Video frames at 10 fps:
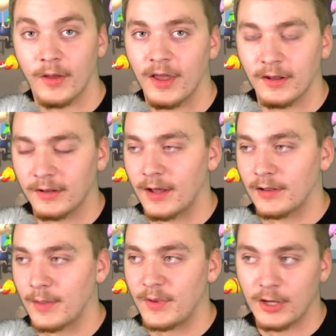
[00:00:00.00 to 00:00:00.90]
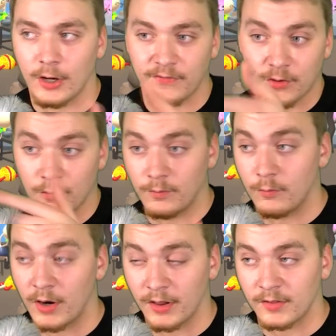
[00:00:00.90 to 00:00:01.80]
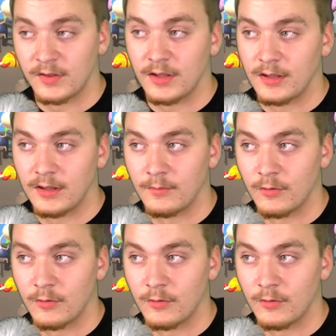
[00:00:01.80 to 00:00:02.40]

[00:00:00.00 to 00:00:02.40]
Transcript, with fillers: and uh, let me know if you want to see